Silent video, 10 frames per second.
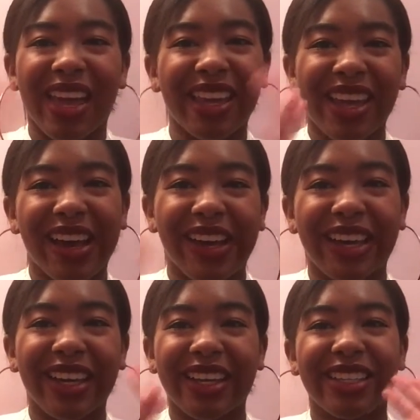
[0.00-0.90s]
Hey
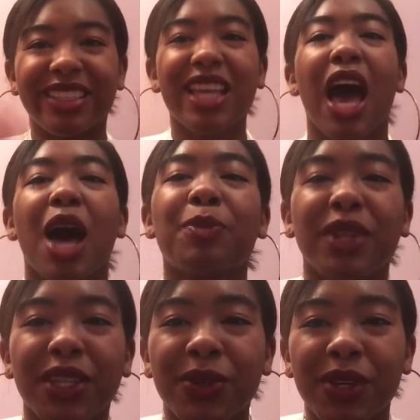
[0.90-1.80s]
guys,
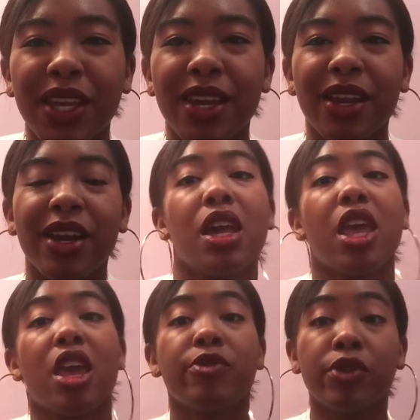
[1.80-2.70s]
happy new year.
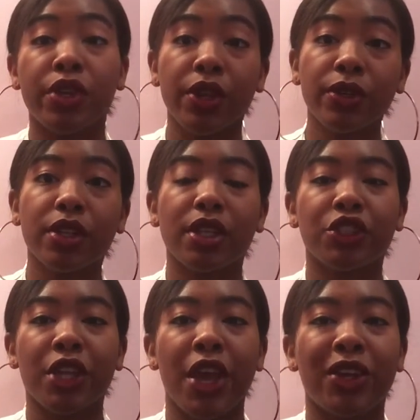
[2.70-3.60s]
If you're new to this
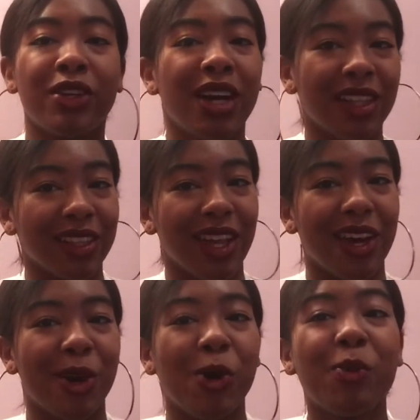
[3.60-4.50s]
channel,
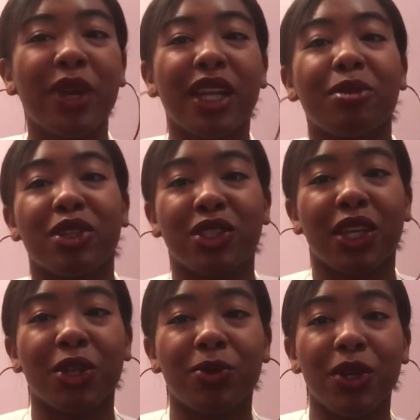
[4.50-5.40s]
hello, my name is
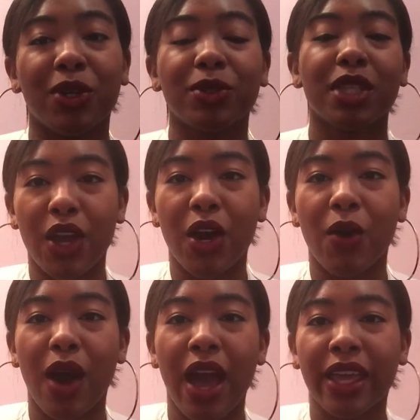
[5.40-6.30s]
Shayla Rose.
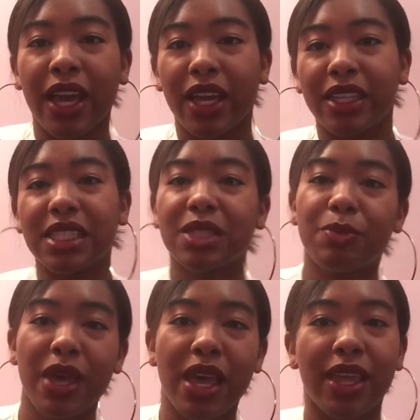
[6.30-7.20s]
So I kind of
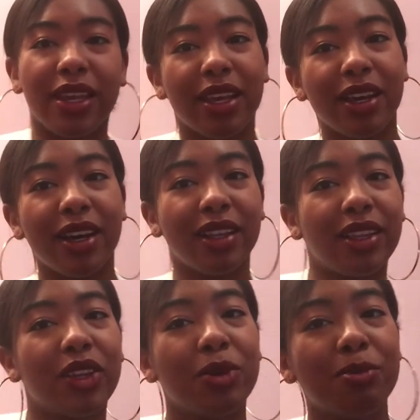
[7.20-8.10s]
spent a
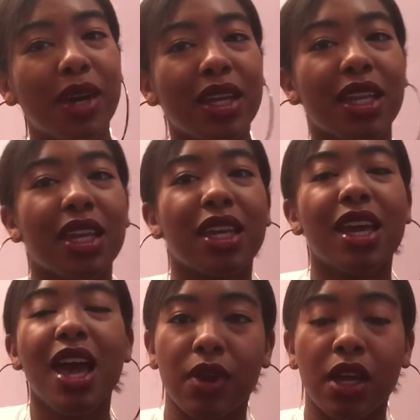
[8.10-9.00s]
little
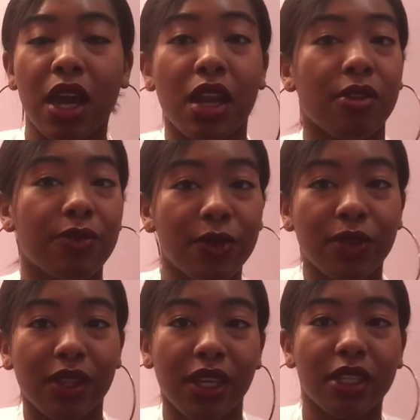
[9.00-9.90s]
money. I got a few
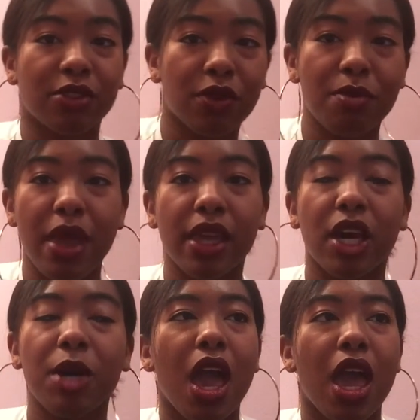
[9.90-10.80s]
things for
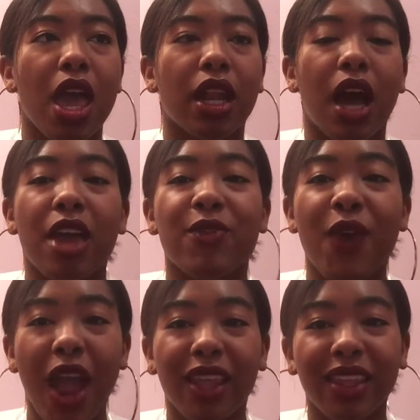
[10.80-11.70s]
makeup and I
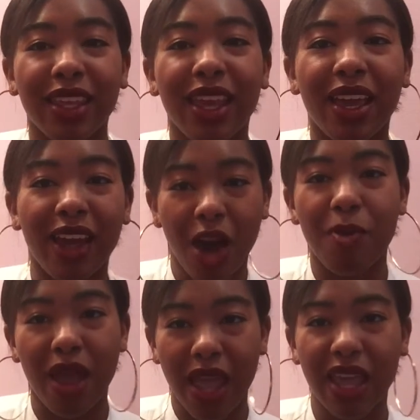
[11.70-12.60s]
finally
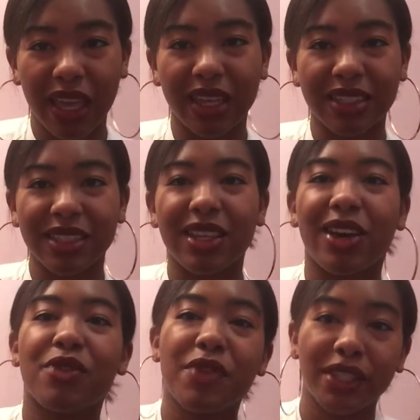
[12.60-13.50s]
got my hands
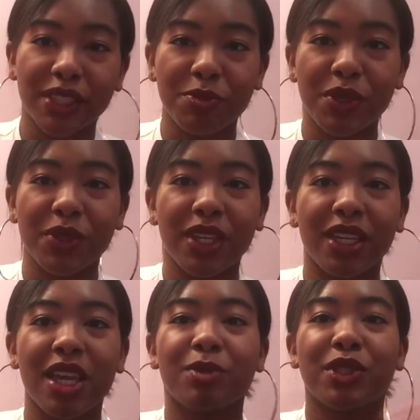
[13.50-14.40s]
on Fenty
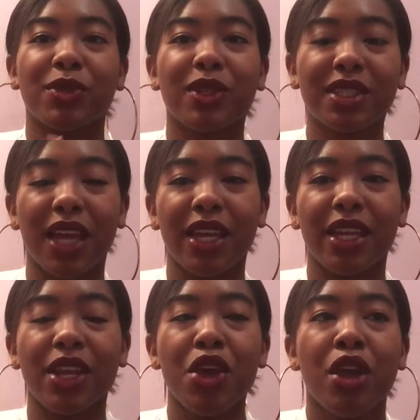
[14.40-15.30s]
Beauty. I'm so
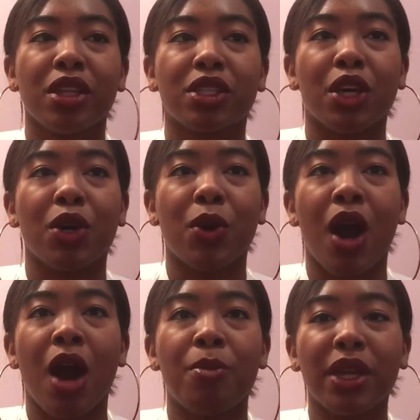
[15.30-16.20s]
excited.
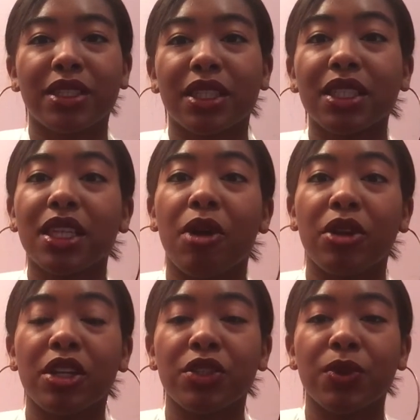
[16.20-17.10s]
So basically I'm
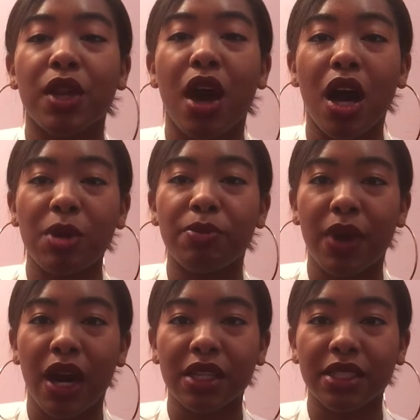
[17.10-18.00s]
going to do an
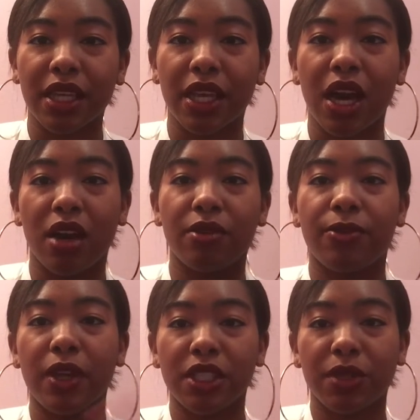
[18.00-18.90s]
unboxing
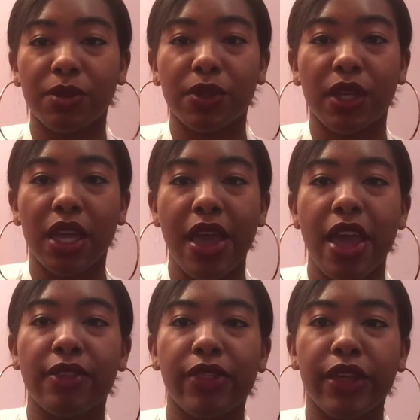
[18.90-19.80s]
of Fenty Beauty
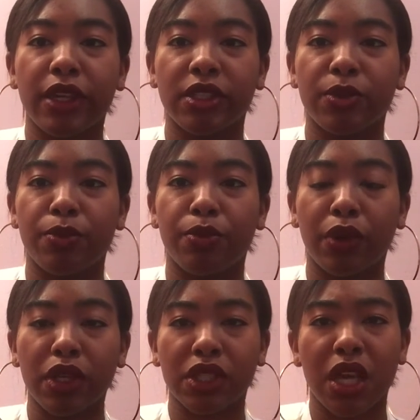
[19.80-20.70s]
and this
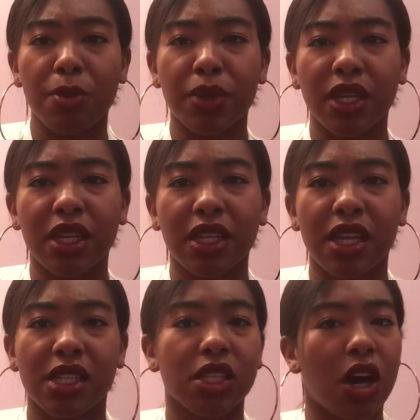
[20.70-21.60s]
brush company
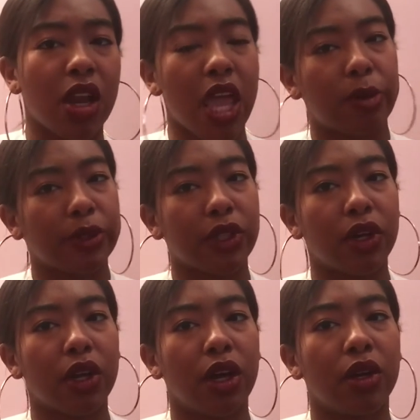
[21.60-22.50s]
that's on
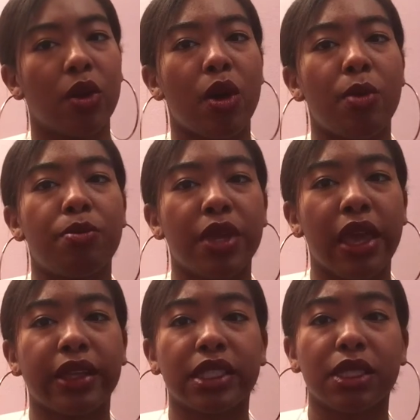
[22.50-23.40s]
Amazon called
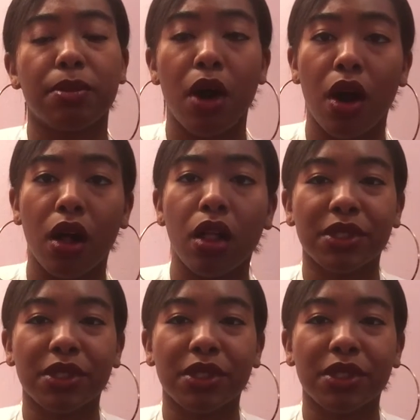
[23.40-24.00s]
BS Small.